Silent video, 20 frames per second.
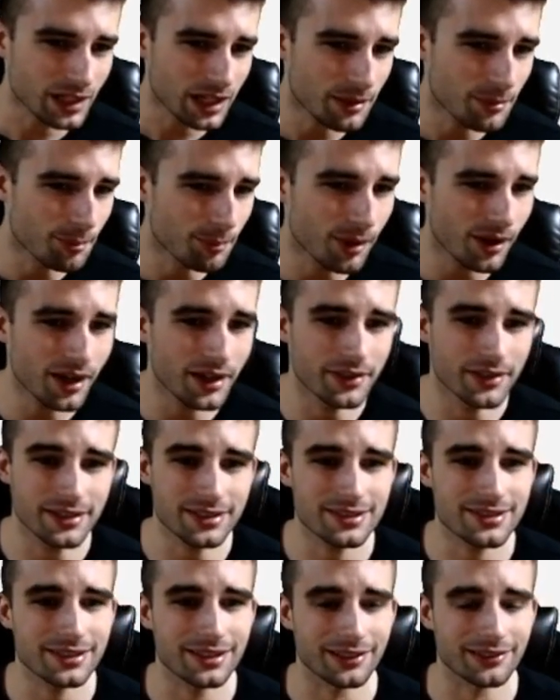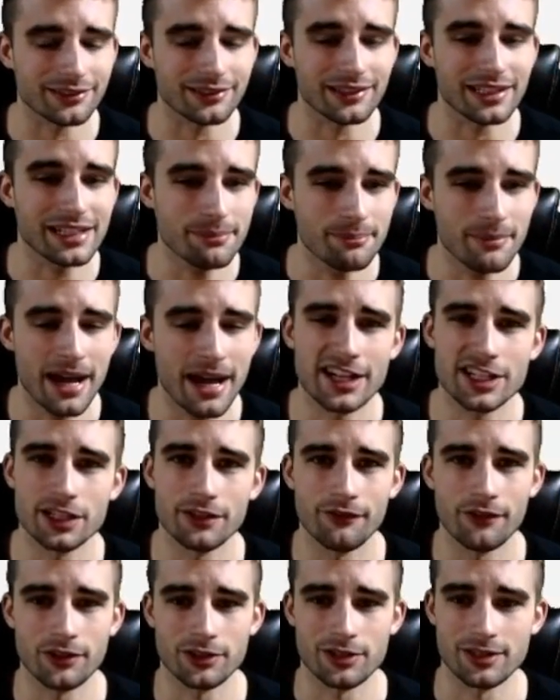But this is an elite matchup
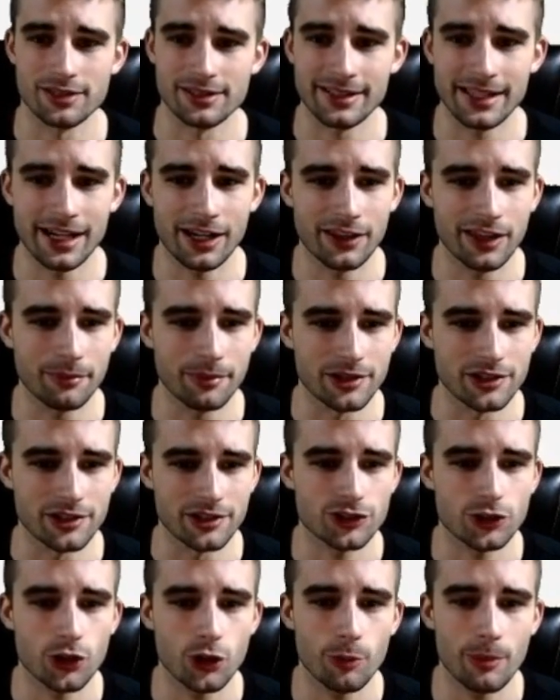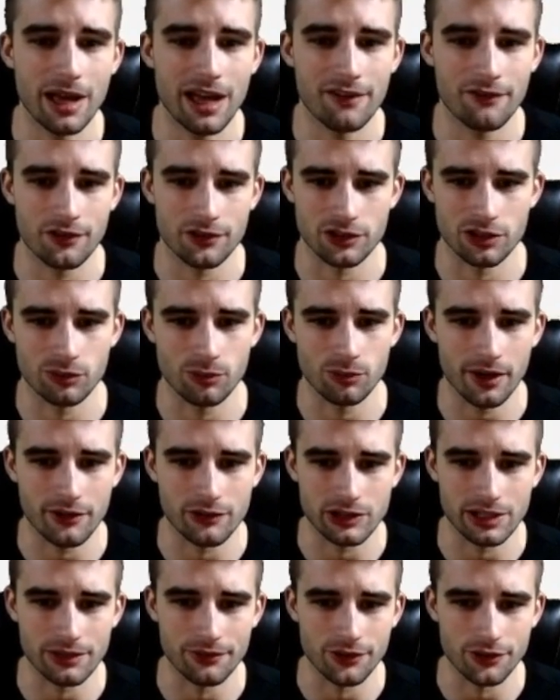versus Seattle. They've been so bad versus wide
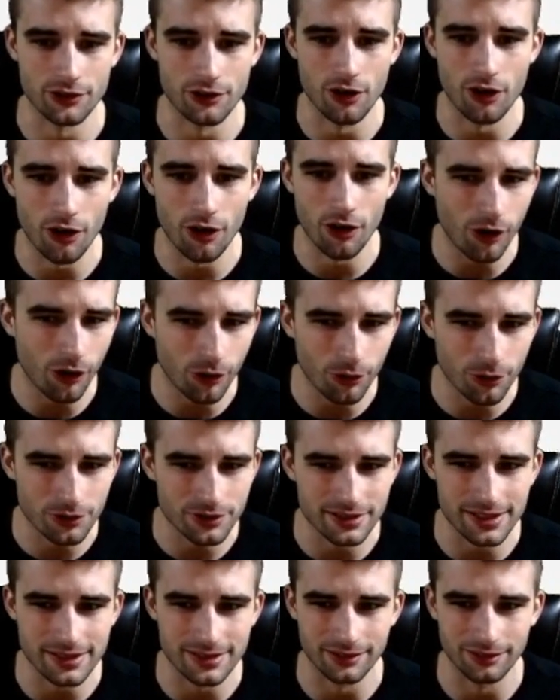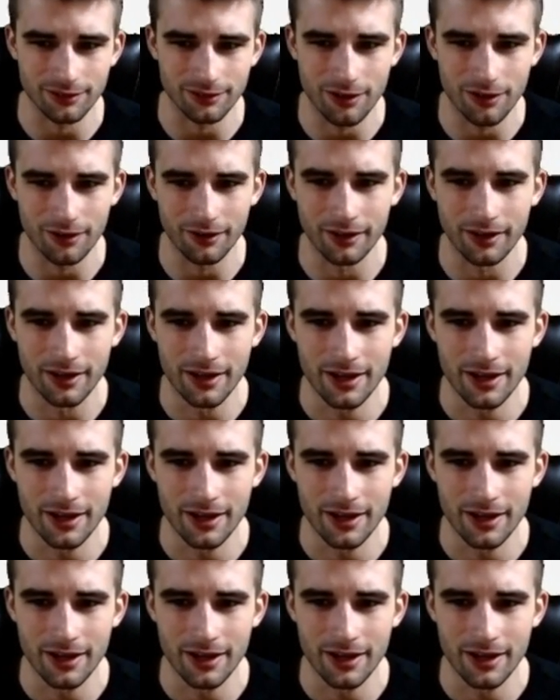receivers all season long.